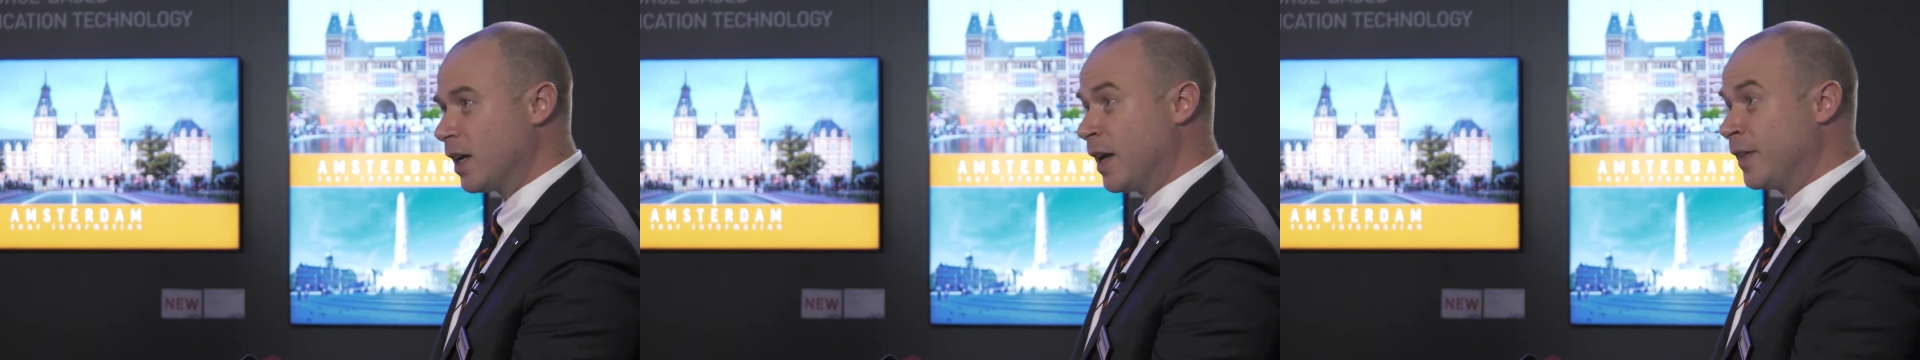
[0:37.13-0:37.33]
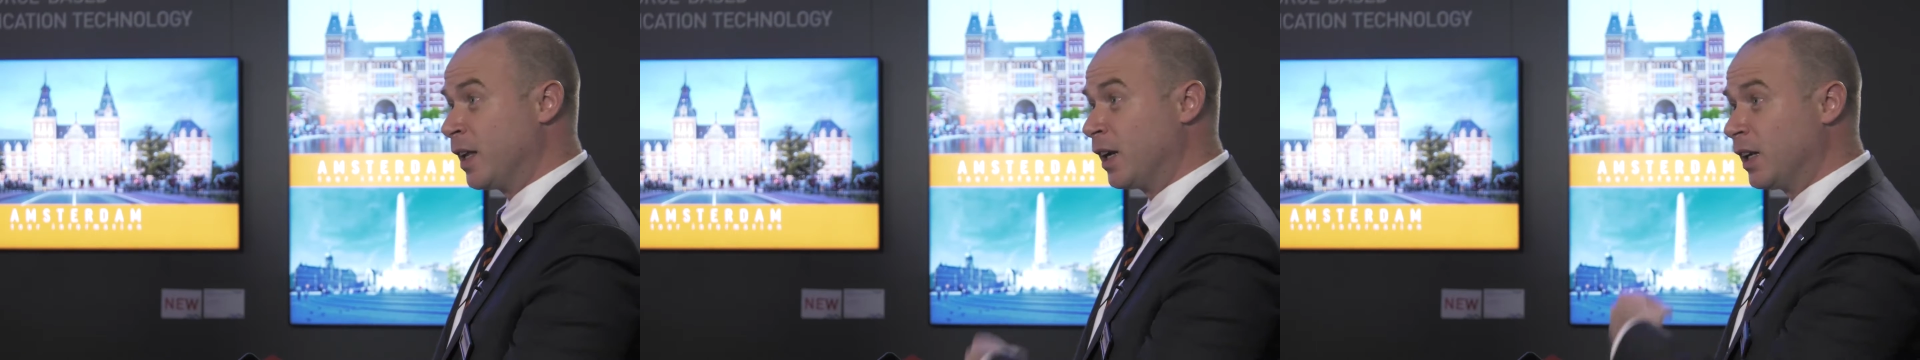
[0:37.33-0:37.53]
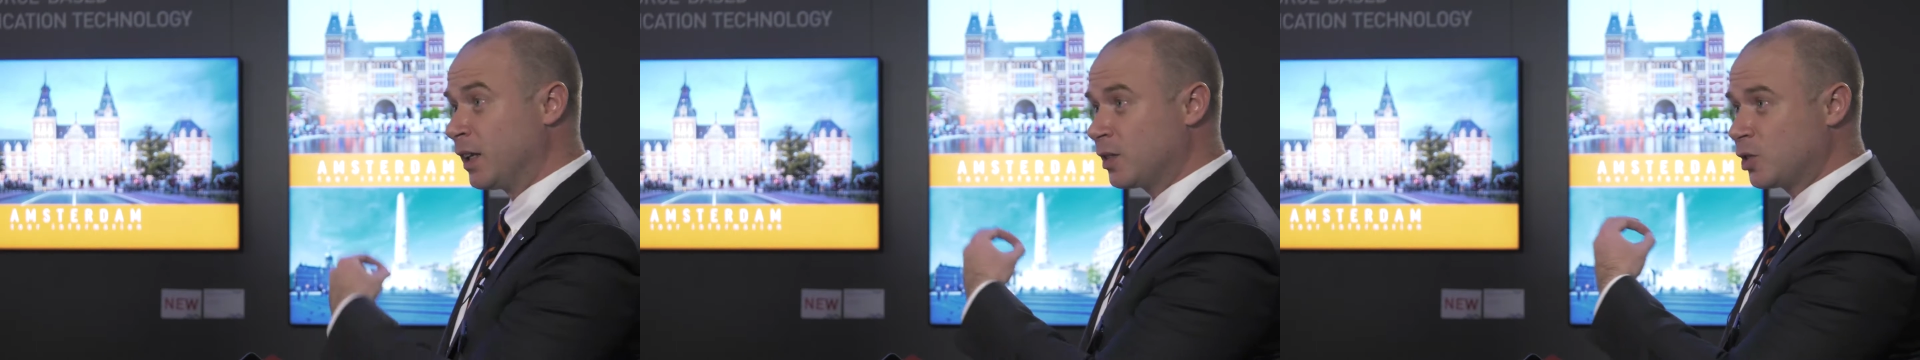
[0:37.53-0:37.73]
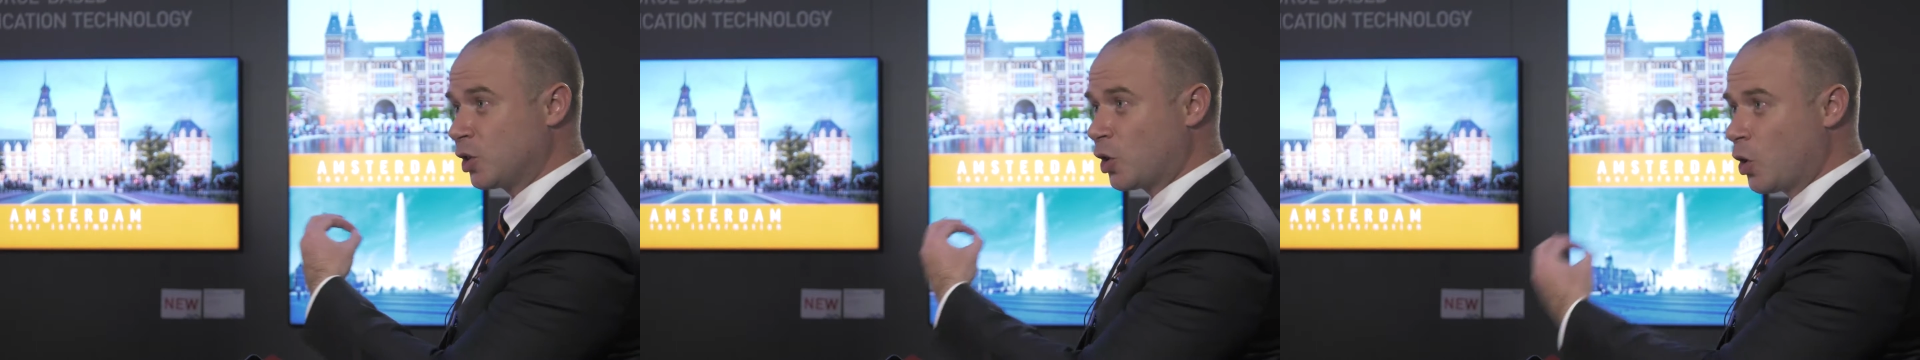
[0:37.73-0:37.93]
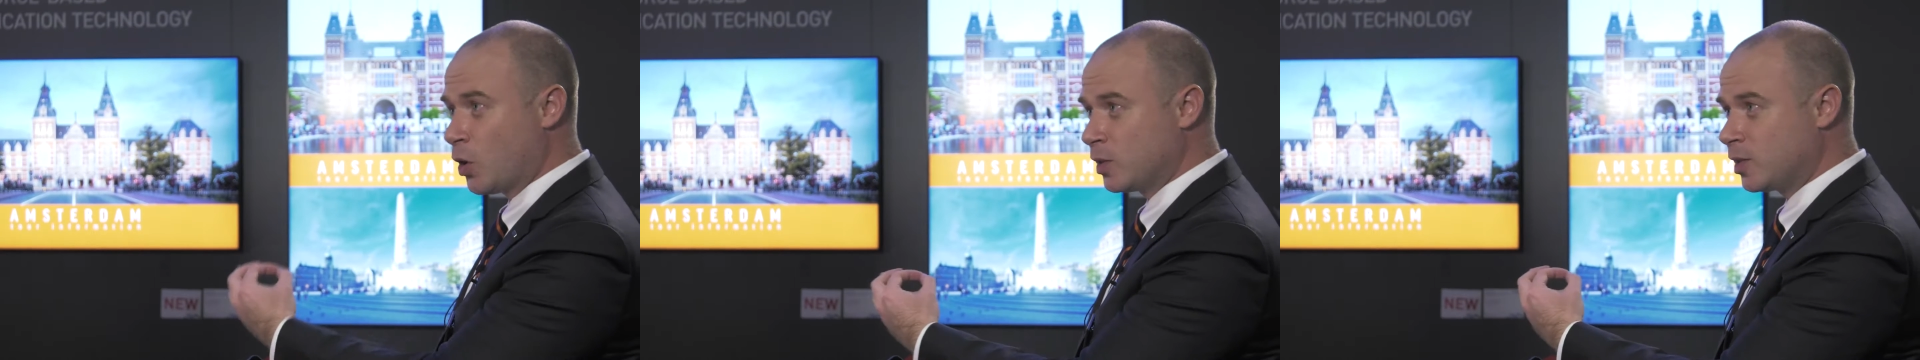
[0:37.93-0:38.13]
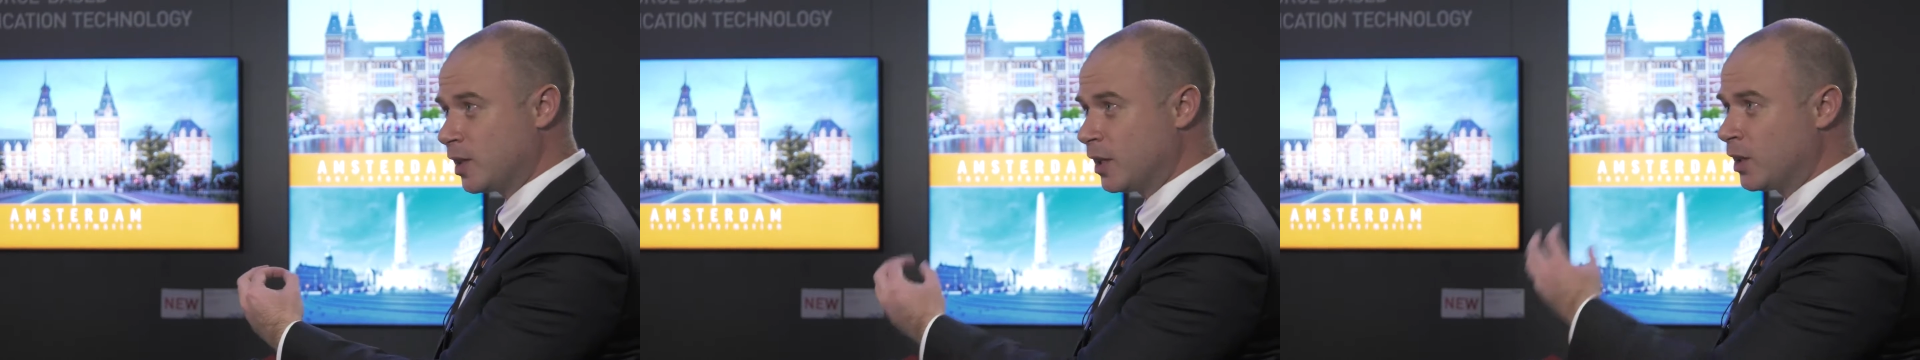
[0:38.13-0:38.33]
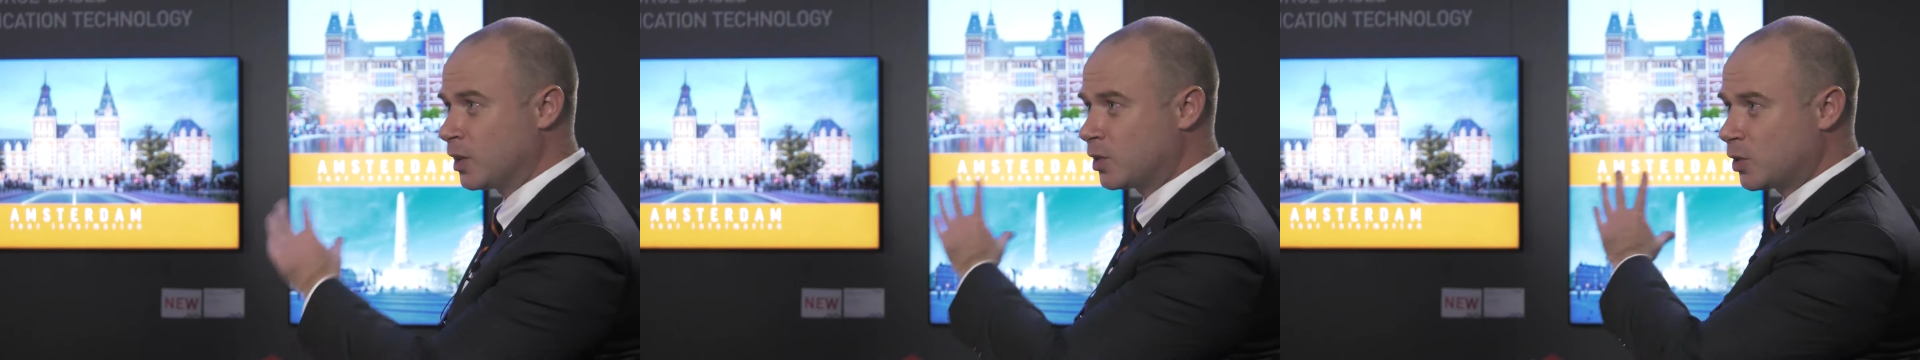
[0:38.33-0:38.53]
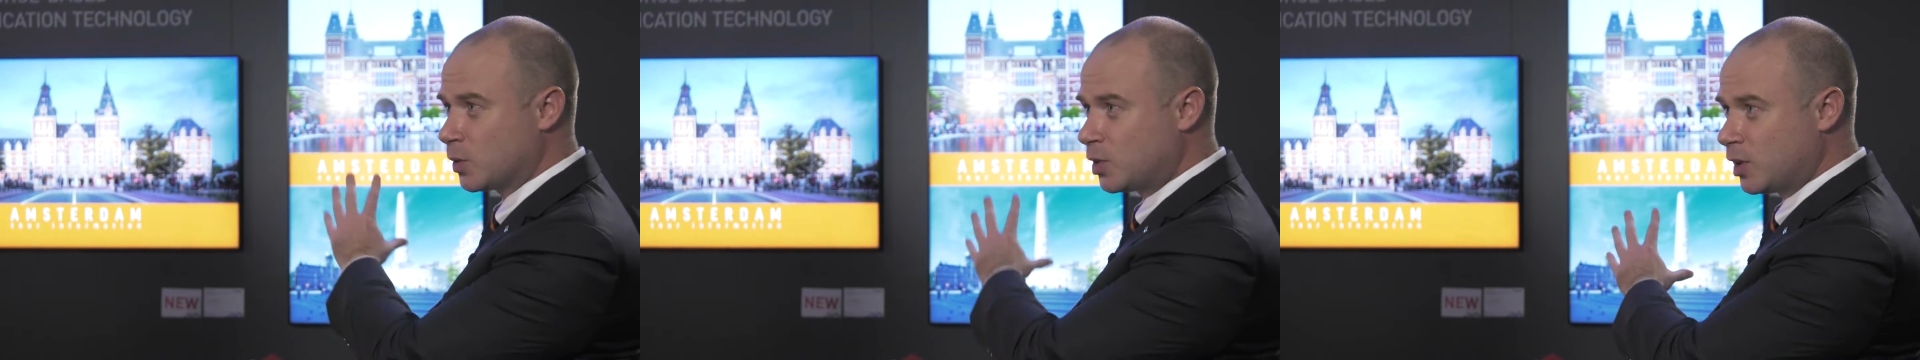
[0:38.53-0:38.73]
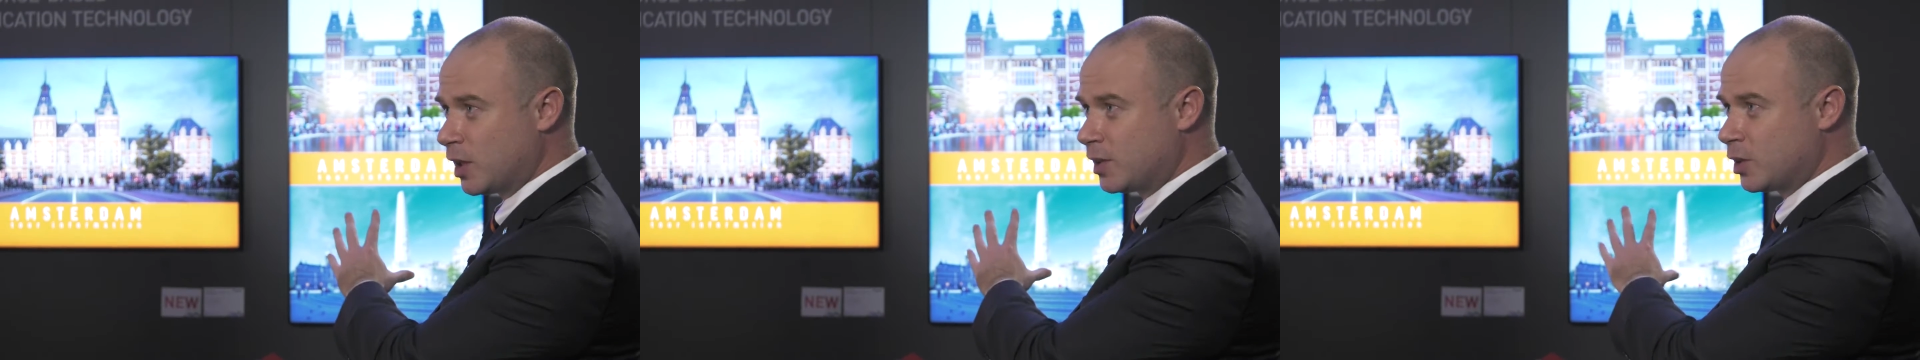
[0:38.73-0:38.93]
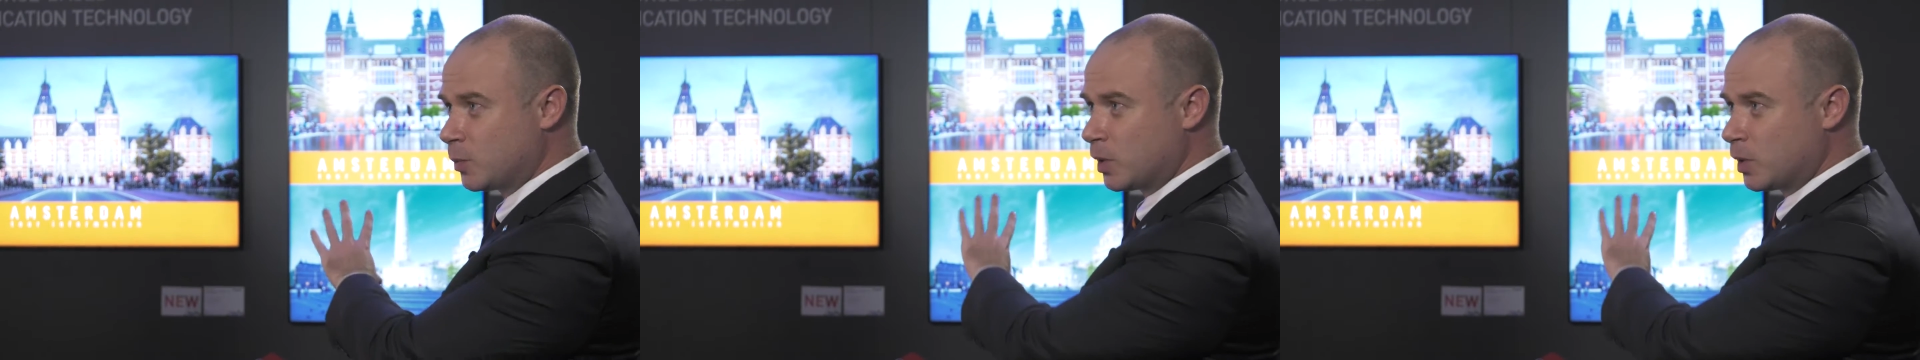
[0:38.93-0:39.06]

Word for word: and then link to content associated